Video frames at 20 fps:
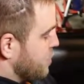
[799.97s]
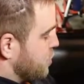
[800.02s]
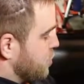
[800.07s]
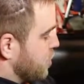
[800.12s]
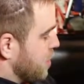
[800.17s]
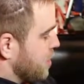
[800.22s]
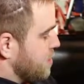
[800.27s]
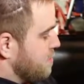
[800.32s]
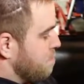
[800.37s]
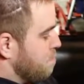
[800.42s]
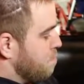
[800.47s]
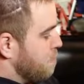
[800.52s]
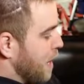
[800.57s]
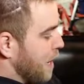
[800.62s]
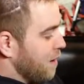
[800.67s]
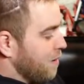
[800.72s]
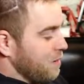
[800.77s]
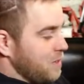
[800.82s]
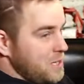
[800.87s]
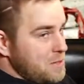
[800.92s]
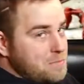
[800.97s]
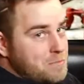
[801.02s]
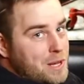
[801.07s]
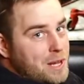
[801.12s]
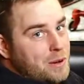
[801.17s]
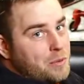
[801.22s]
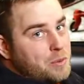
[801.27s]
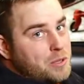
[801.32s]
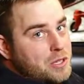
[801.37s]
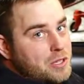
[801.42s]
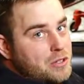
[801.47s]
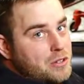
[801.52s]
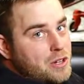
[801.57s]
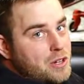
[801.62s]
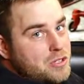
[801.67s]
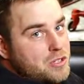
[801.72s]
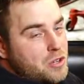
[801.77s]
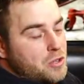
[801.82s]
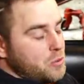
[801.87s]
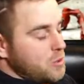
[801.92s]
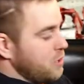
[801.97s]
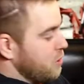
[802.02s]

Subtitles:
just barely bent with the clutch all the way